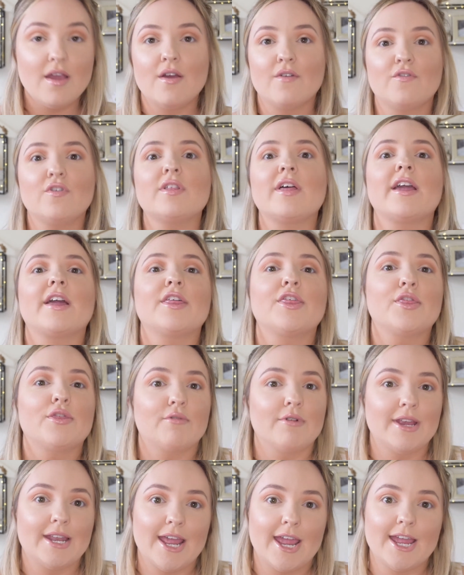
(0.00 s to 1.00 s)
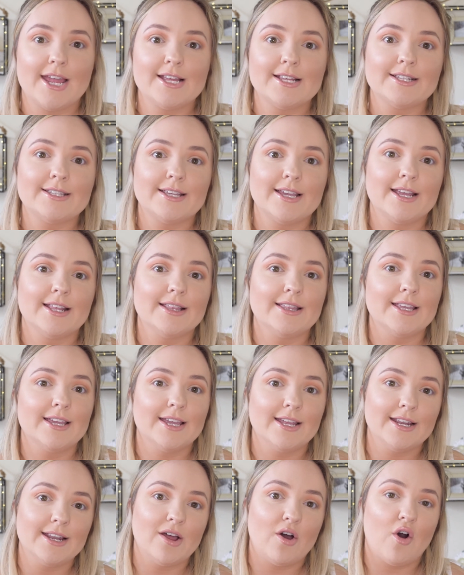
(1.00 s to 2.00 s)
for like 3 days and
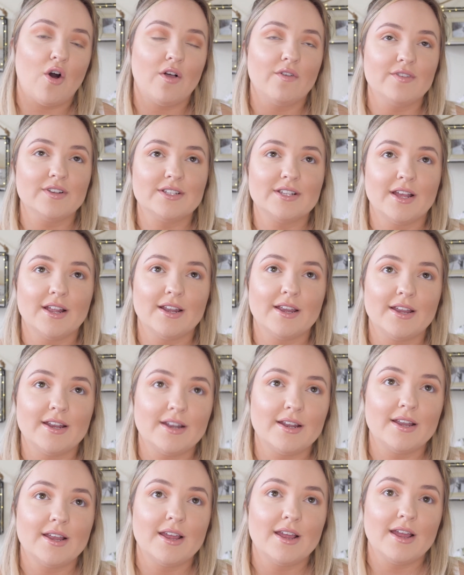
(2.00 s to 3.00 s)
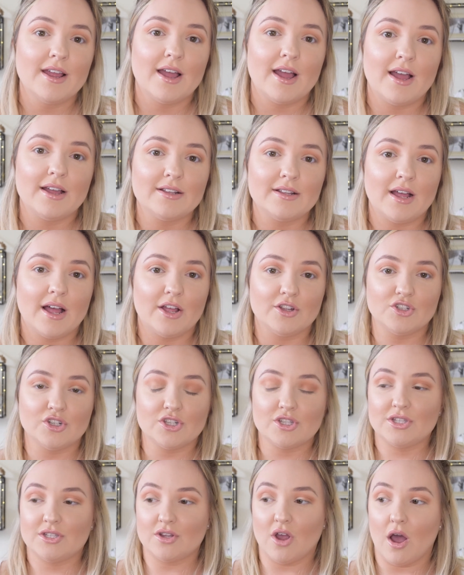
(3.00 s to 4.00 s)
then all of a sudden I'll
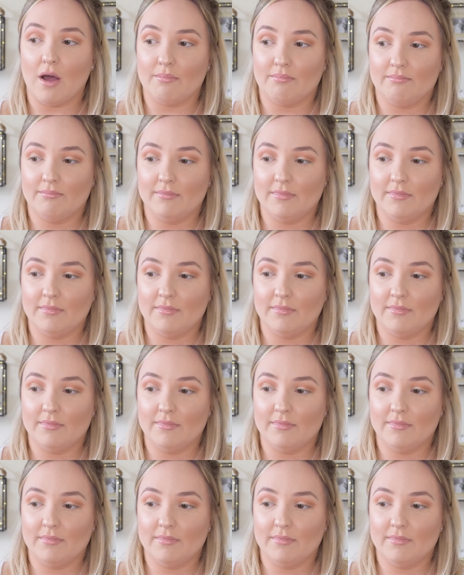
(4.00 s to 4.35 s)
just stop.